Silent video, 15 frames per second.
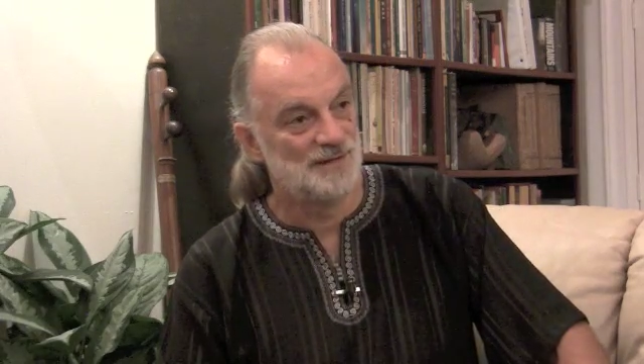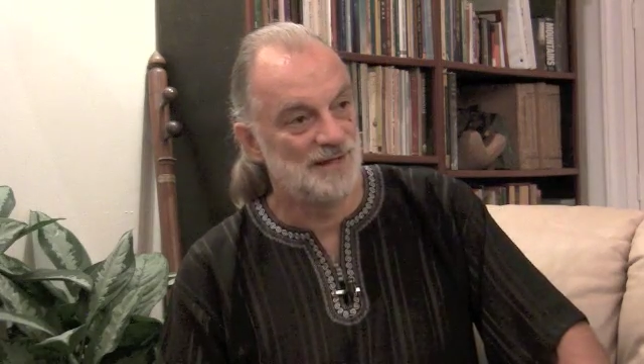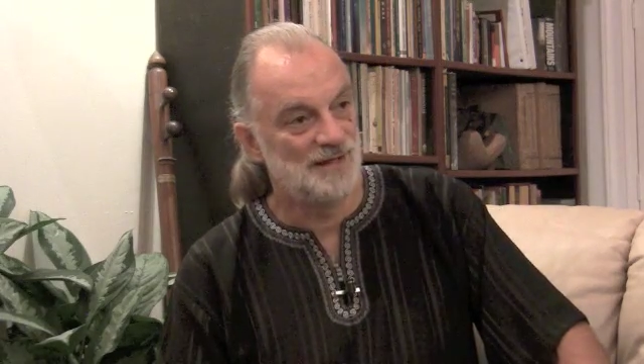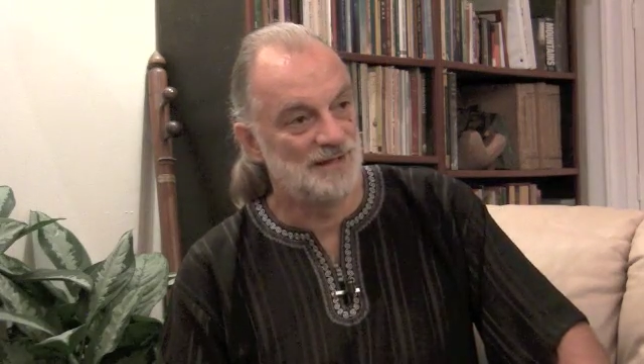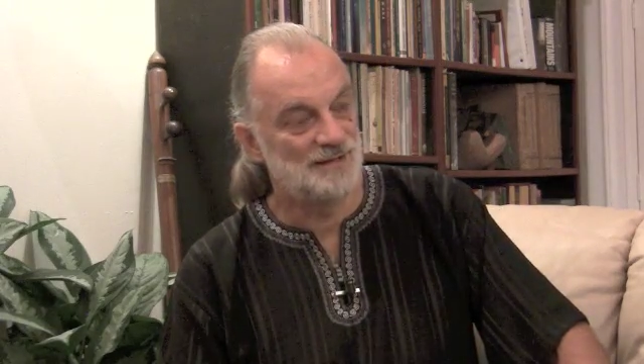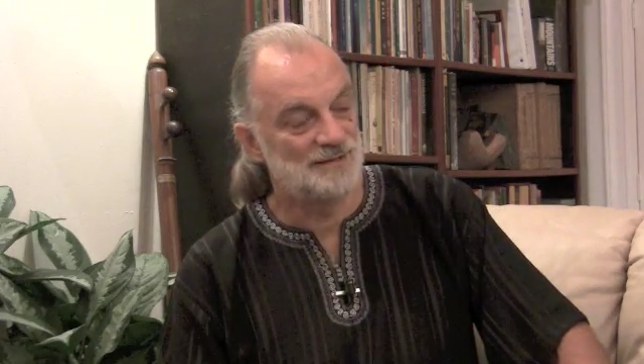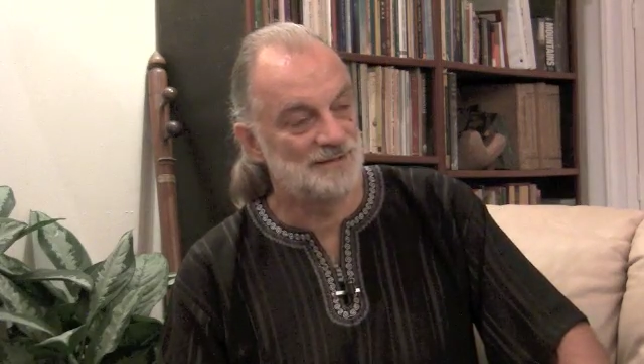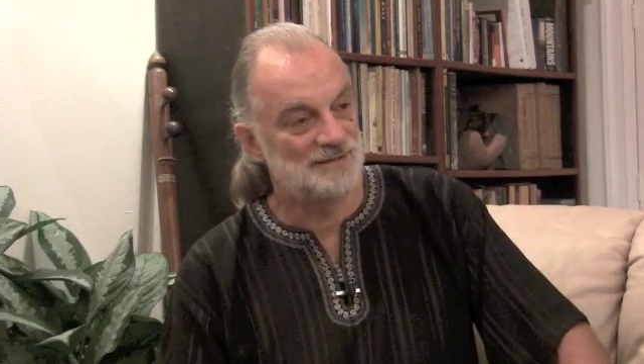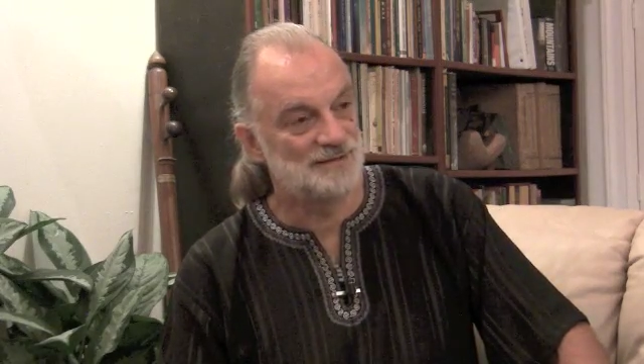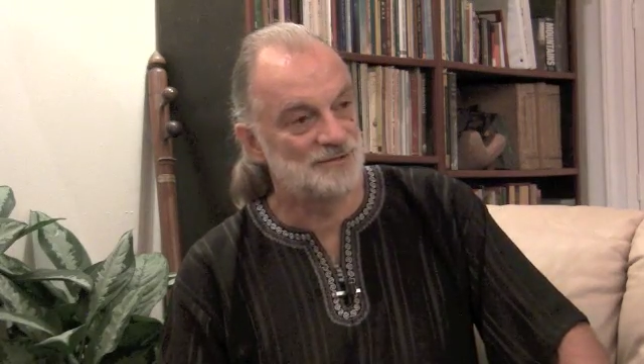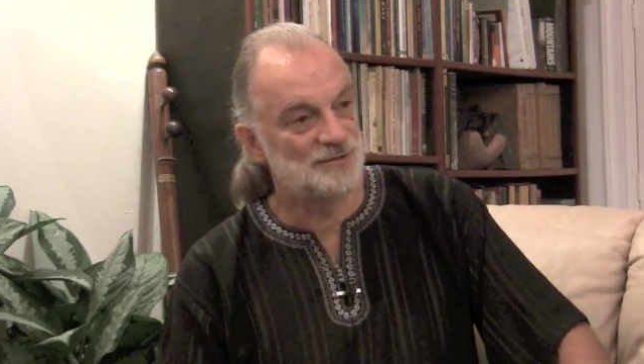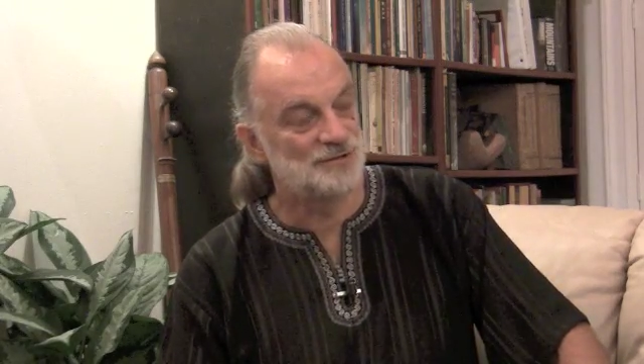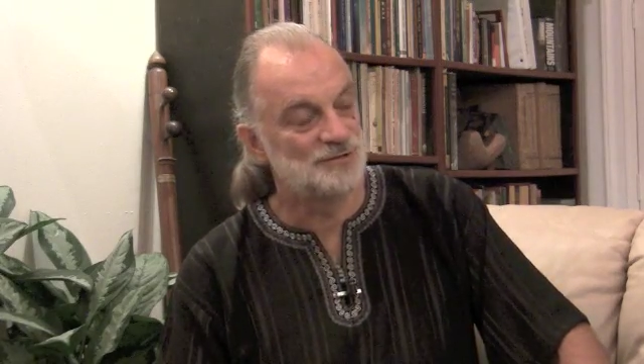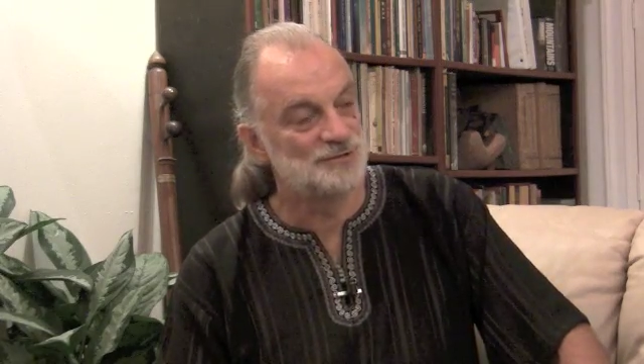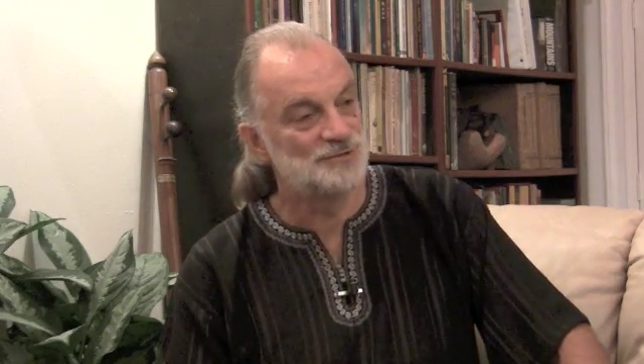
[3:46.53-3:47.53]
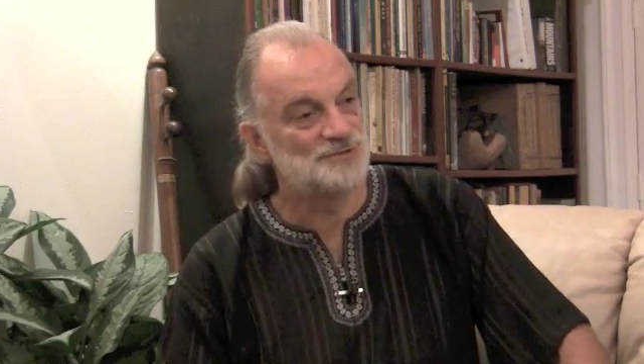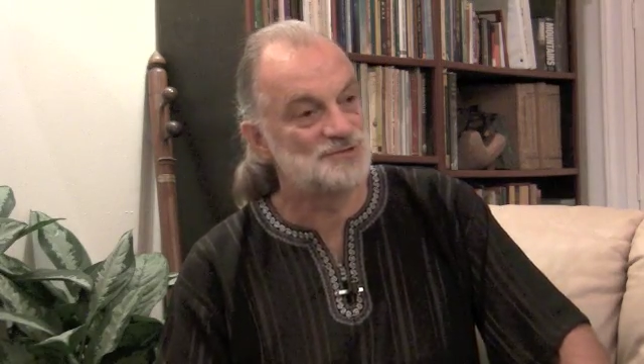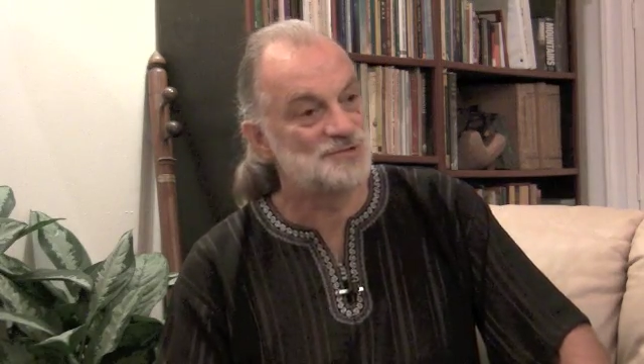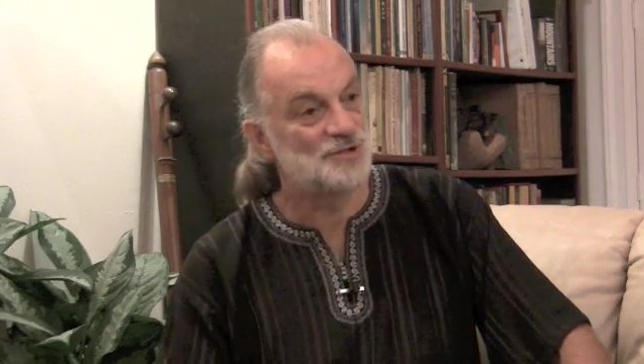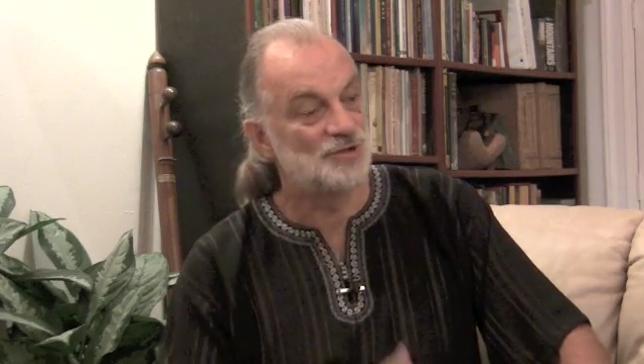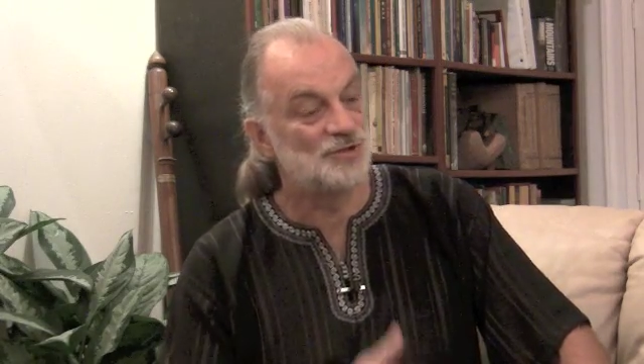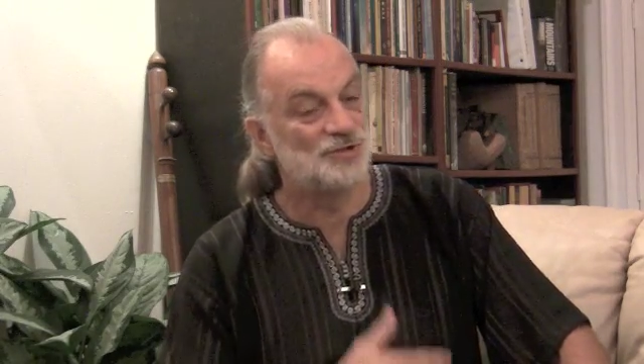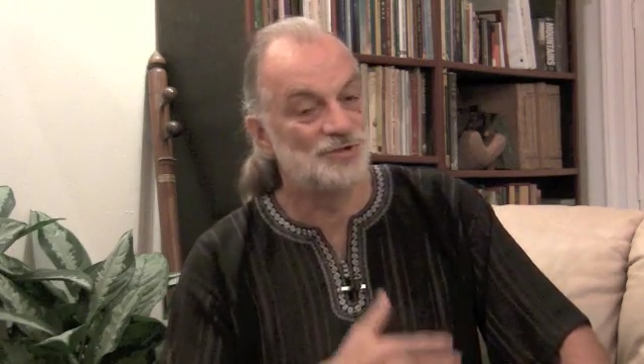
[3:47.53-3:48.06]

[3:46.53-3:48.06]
And it includes